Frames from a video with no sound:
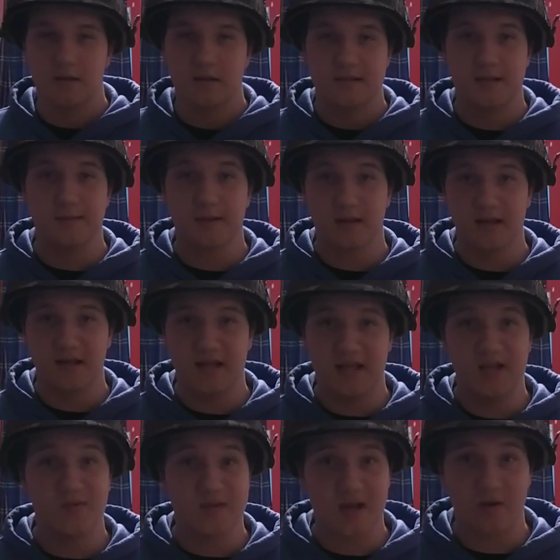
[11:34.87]
typically
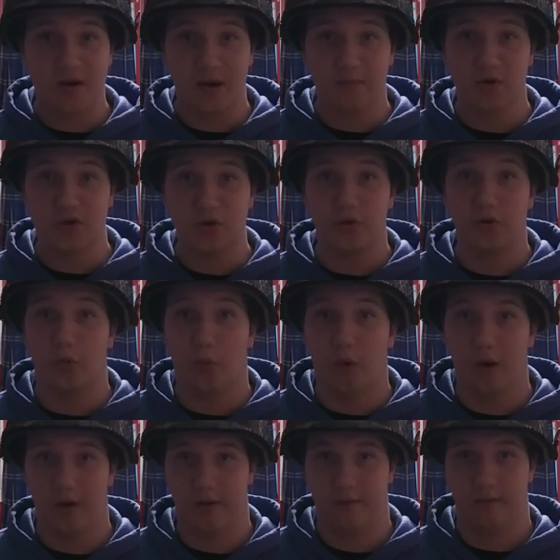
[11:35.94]
he was outnumbered
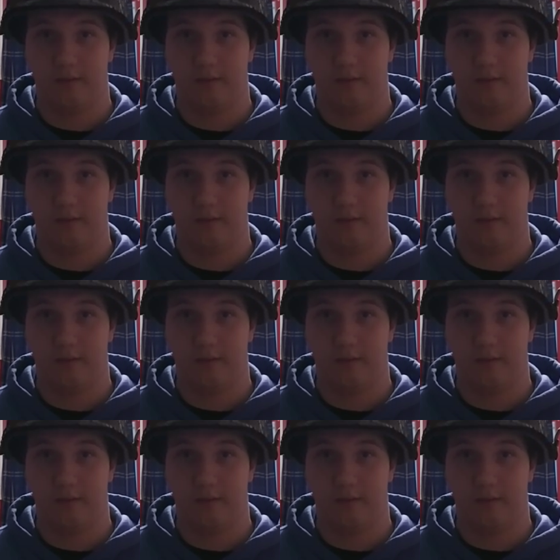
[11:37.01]
2-1.